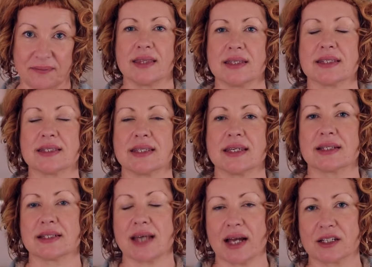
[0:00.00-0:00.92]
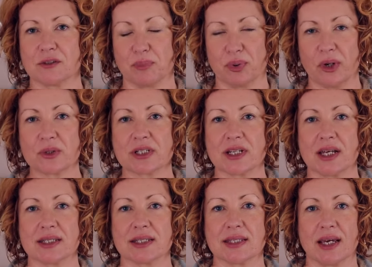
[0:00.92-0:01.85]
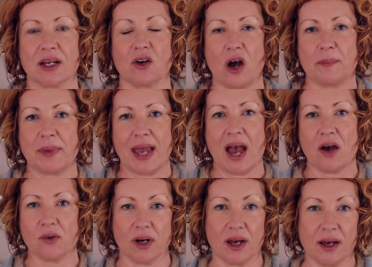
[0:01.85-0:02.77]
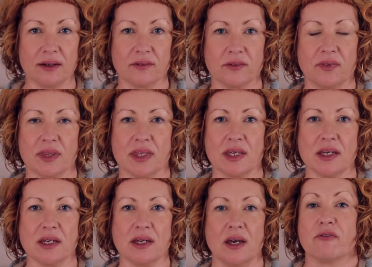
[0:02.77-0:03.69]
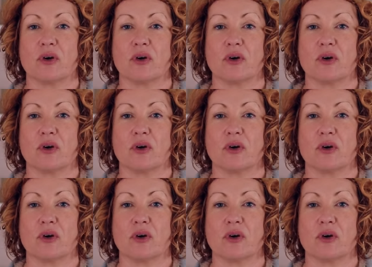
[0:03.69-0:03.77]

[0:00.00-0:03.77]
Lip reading: And this is the exact process that got me out of the